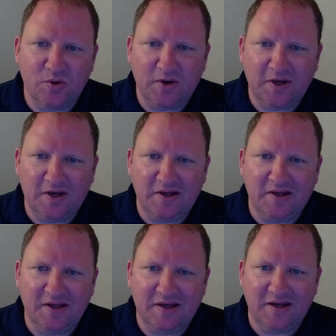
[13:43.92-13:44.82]
go ahead
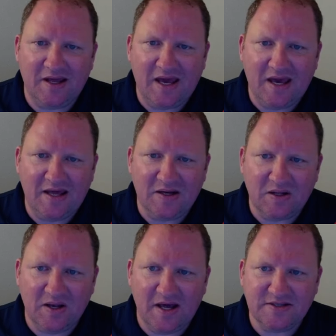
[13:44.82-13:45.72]
and add a
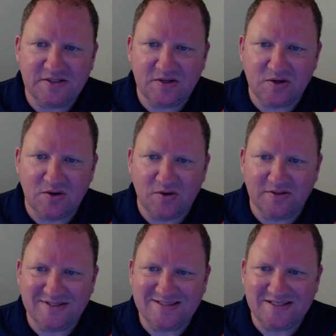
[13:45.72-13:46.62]
class here
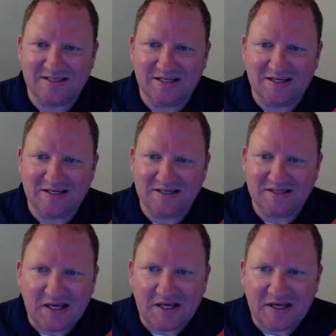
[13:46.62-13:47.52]
called send link,
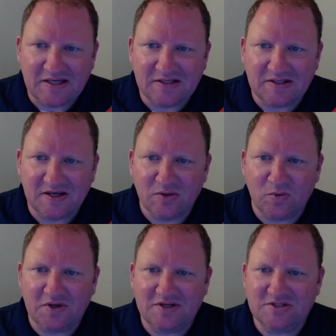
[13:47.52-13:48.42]
and the other
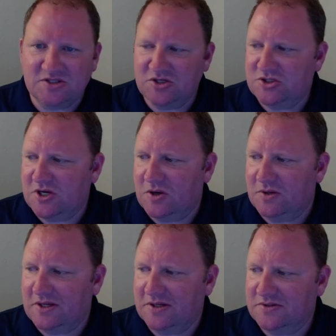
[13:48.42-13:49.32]
one is share
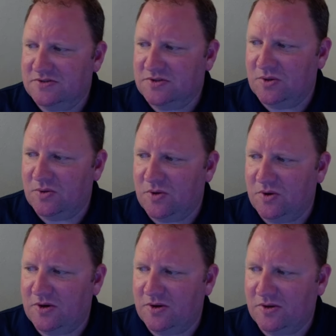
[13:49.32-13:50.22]
link. So
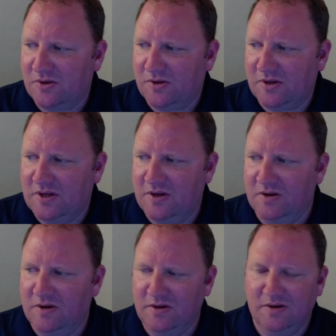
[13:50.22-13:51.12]
on
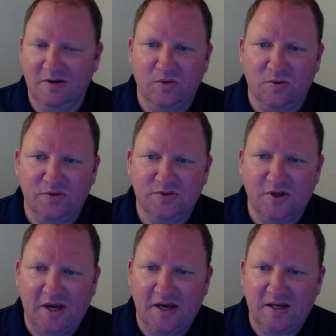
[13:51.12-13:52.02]
here, we're going to
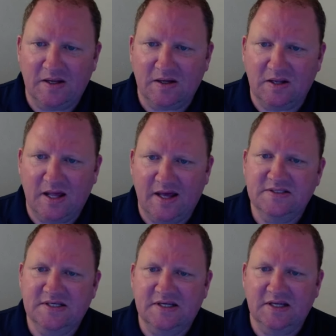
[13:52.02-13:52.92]
add a class
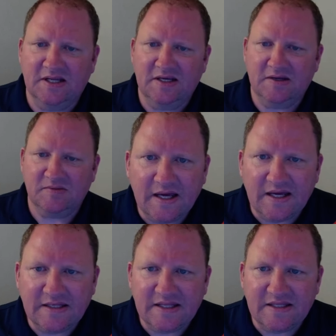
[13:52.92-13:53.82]
send link,
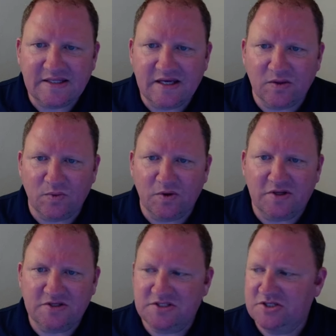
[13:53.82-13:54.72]
and then the other one
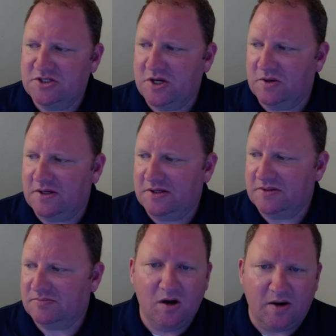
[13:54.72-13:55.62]
is the share link.
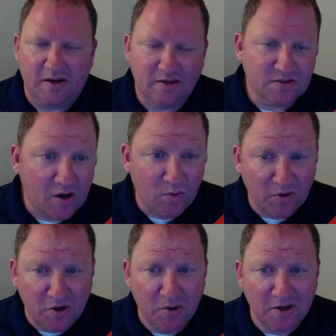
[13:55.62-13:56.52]
All right, I will
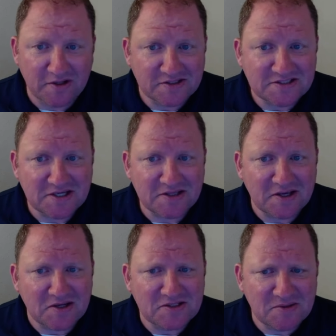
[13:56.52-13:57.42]
go ahead and say
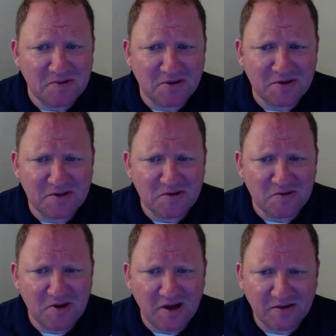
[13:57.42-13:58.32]
that typically you're
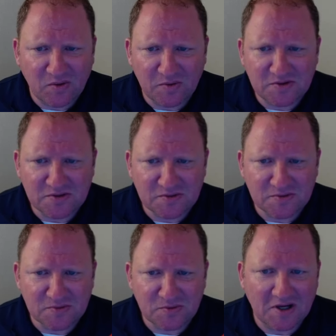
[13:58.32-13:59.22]
not going to
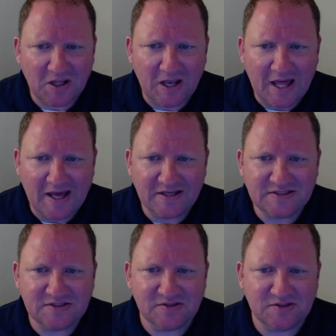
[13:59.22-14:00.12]
do a
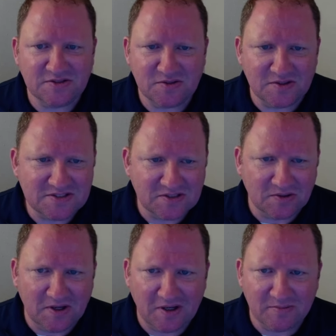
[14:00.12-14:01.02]
class just on a
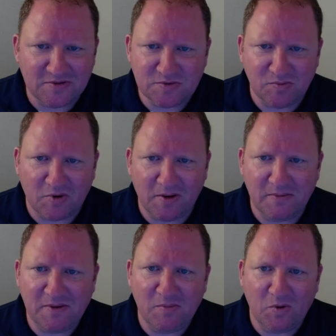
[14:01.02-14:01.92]
single item. This would probably
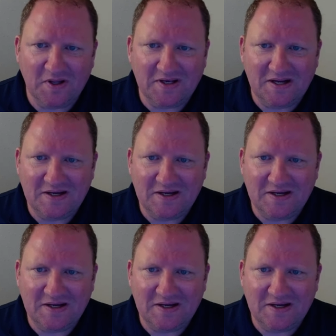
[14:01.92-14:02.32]
be more like an